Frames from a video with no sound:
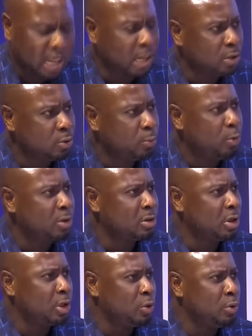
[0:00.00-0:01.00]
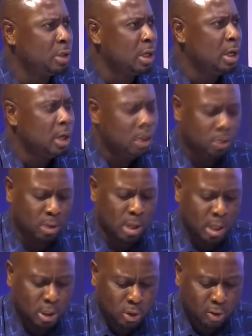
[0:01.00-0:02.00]
to prosecute mm -hmm. the
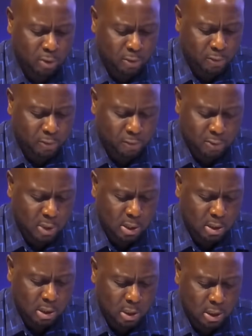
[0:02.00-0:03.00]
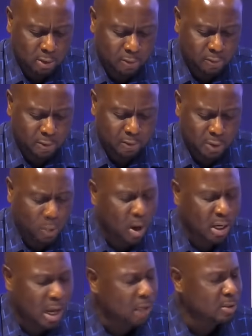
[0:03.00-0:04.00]
issue of the, the, is it the 51
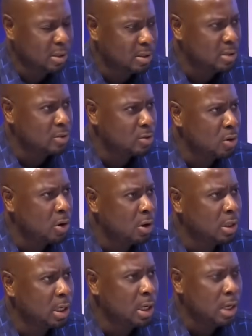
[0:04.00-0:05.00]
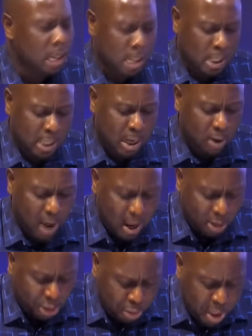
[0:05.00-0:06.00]
houses and so on. Mm-hmm. Now,
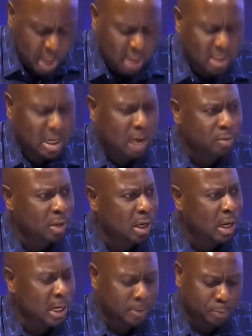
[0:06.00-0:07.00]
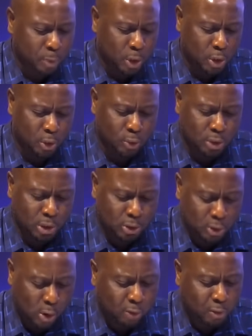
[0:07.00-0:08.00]
three years down the line, you
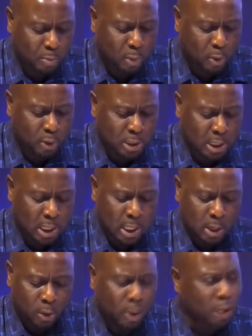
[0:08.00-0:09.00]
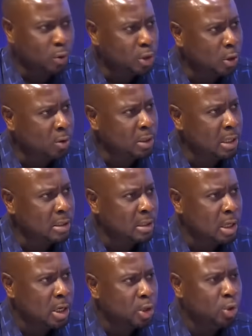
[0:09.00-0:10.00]
dissolve a board when you told us
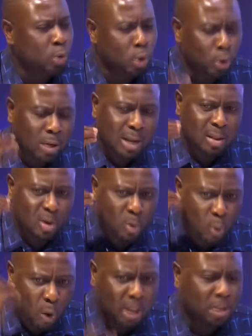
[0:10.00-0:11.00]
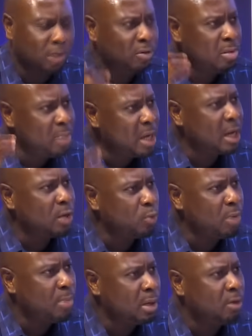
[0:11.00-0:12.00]
you look at the quality of the men and
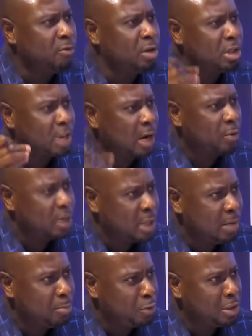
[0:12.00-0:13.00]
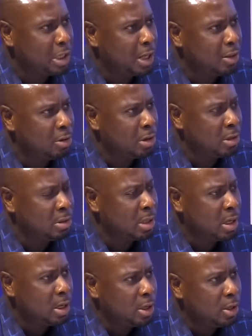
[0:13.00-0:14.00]
women of integrity I'm putting in these these,
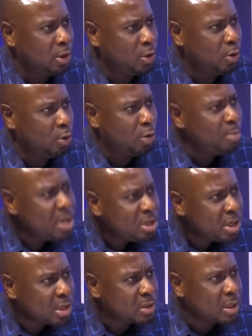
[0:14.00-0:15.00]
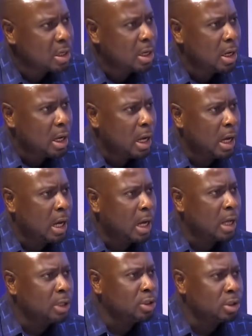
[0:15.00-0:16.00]
you know, commissions. Mm -hmm.
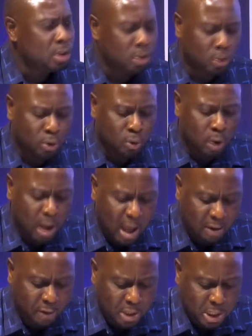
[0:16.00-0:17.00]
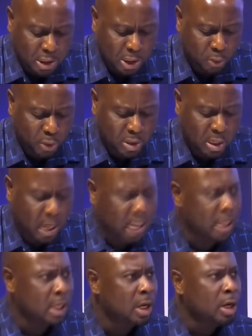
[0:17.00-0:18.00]
And you, you have a DG
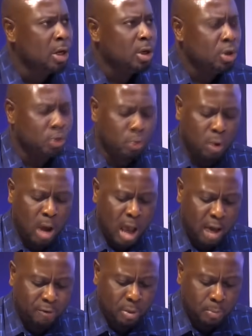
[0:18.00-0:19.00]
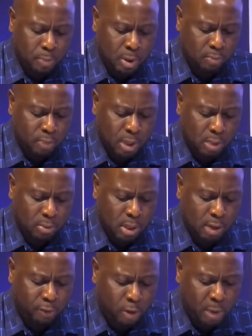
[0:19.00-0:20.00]
resigning, you have the uh, a
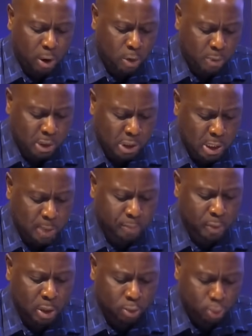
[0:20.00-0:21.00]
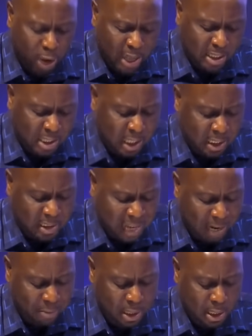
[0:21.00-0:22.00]
former commissioner writing a
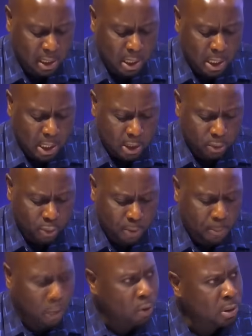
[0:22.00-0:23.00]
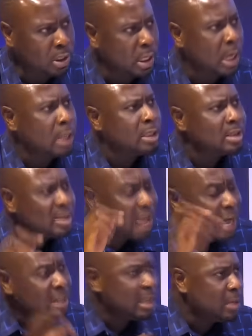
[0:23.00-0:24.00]
damning report
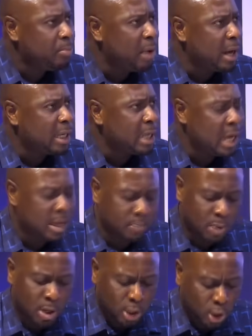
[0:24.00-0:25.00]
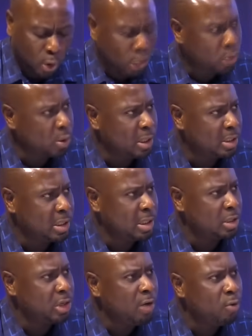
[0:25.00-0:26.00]
citing by name your solicitor
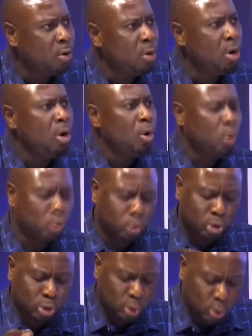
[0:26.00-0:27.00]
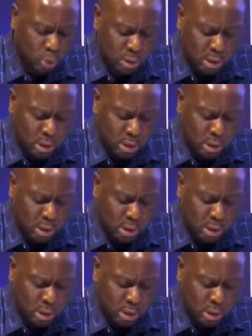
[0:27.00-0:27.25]
general who sues